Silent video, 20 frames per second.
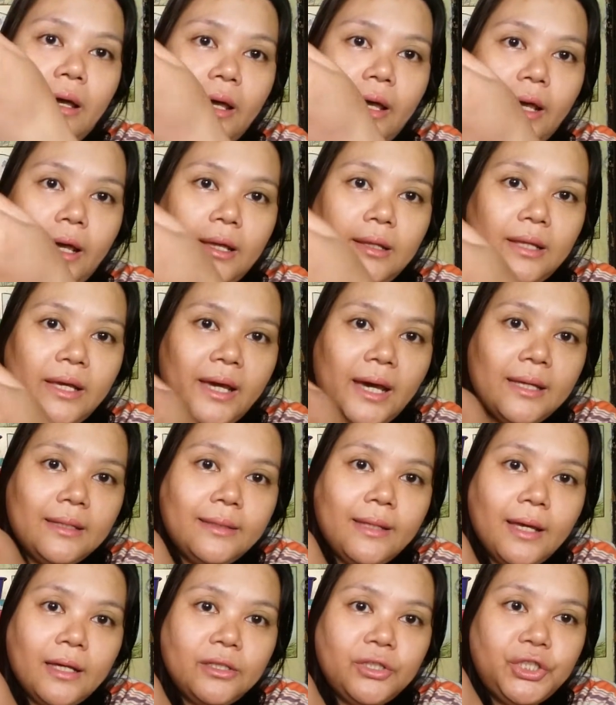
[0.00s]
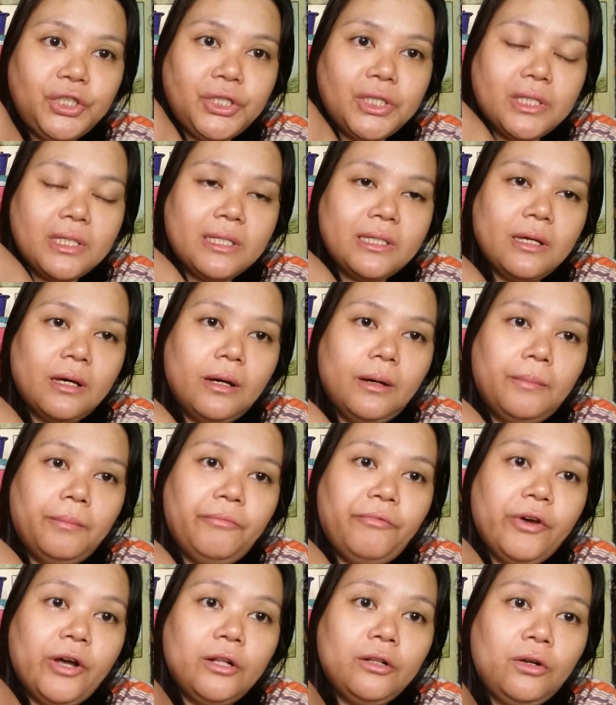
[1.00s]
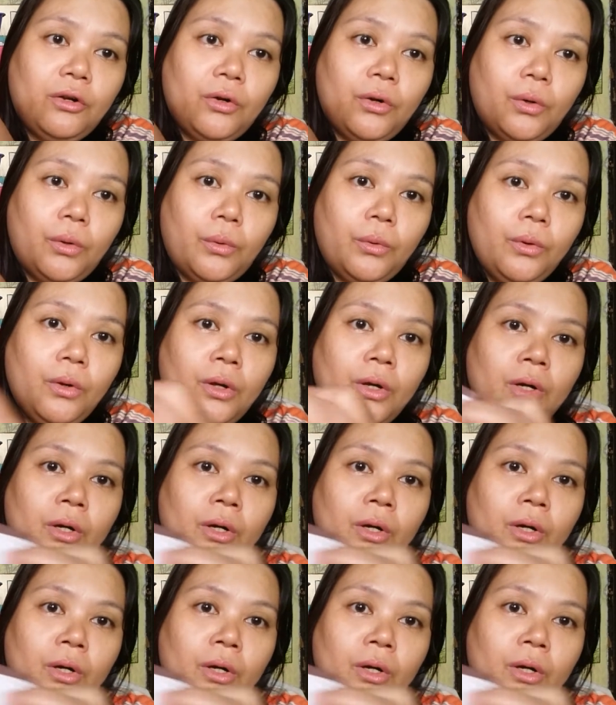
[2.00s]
and I attached some velcro